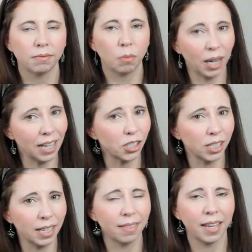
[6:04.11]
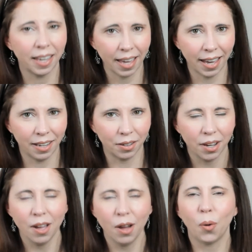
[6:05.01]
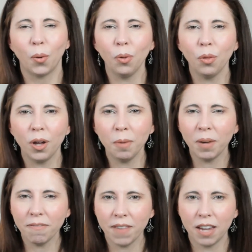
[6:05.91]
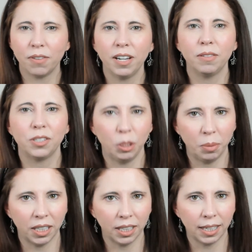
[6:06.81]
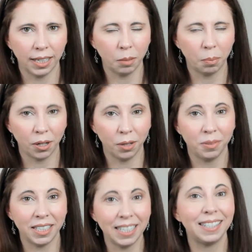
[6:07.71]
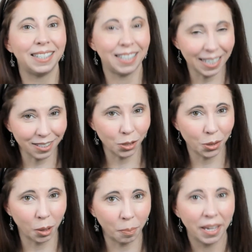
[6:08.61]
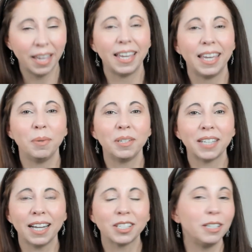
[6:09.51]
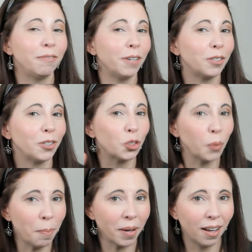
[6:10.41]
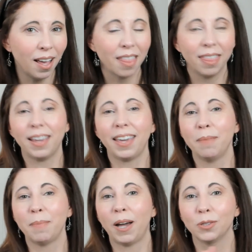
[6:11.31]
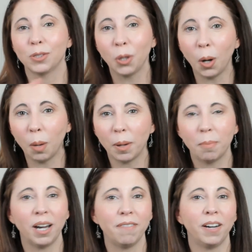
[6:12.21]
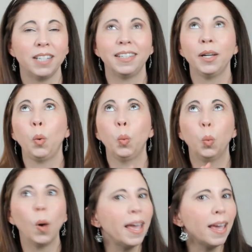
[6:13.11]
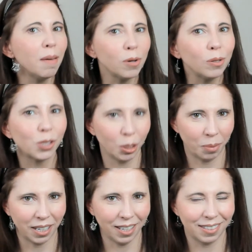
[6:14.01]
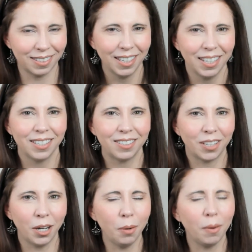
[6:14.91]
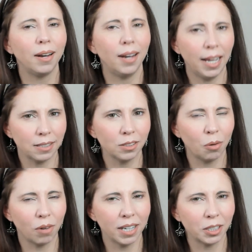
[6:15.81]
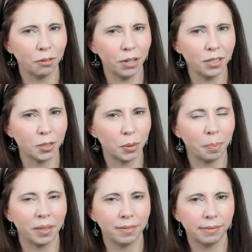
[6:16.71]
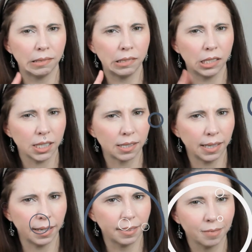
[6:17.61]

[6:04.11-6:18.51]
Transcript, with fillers: Well, actually, they can. Although my favorite, Duplicate Cleaner Pro, did a decent job, it was actually PhotoSweeper that came out on top by finding way more duplicates. So let's not write off PhotoSweeper just yet.